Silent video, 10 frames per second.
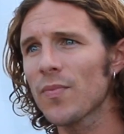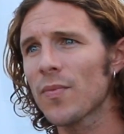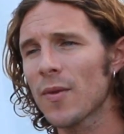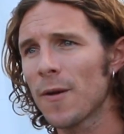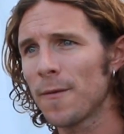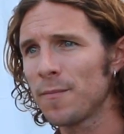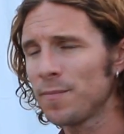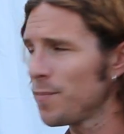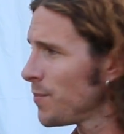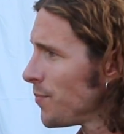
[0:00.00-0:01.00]

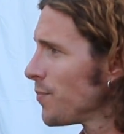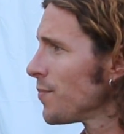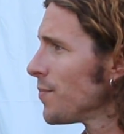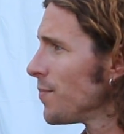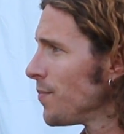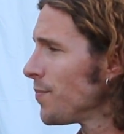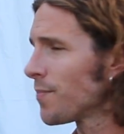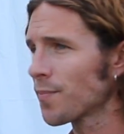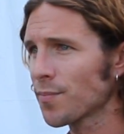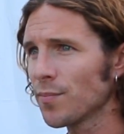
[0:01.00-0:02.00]

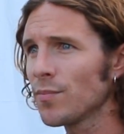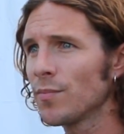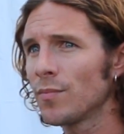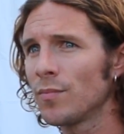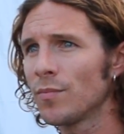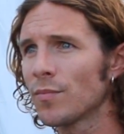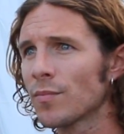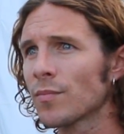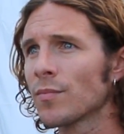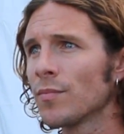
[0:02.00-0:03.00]

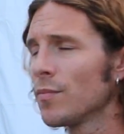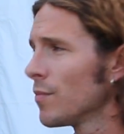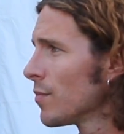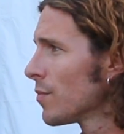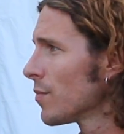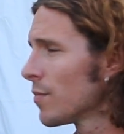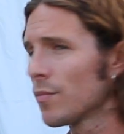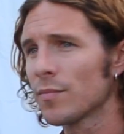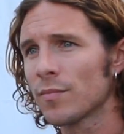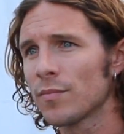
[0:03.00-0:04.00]

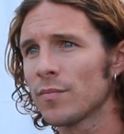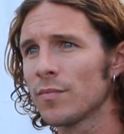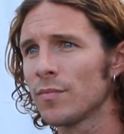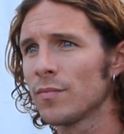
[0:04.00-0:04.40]
No words are spoken by the person on screen.